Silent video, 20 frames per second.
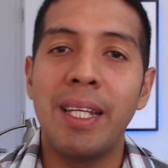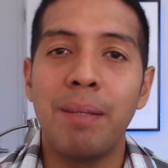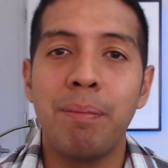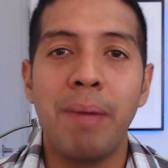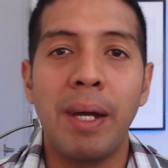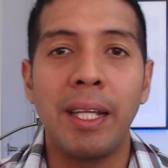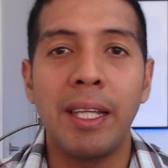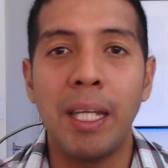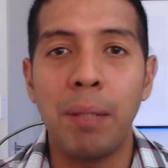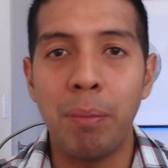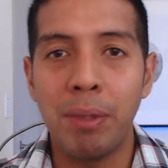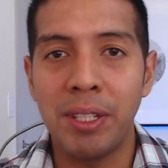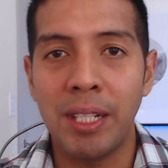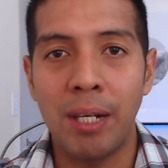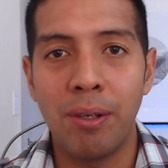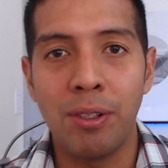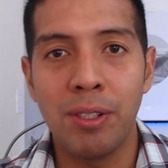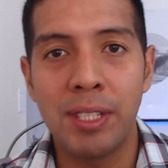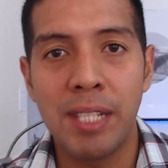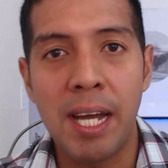My name is
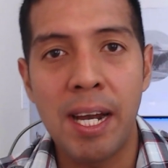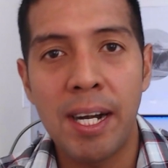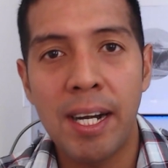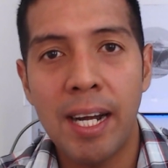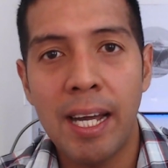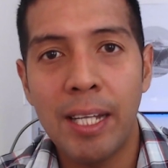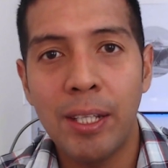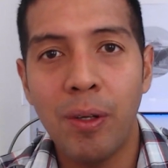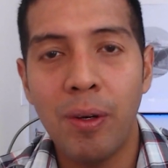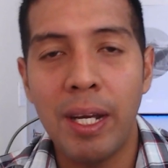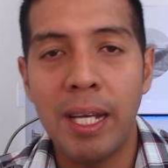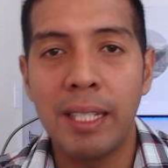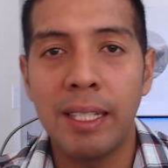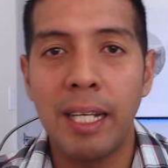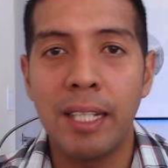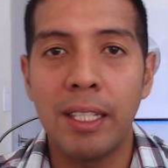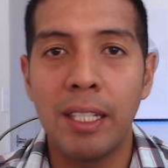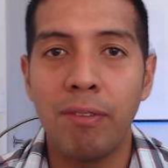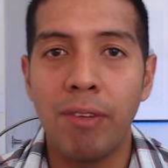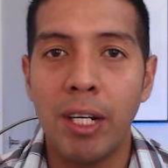Harold Serrano and
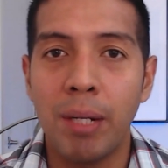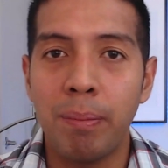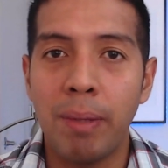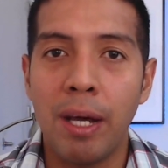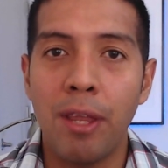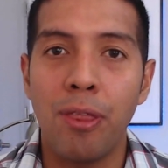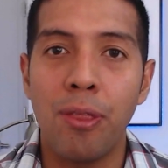I develop a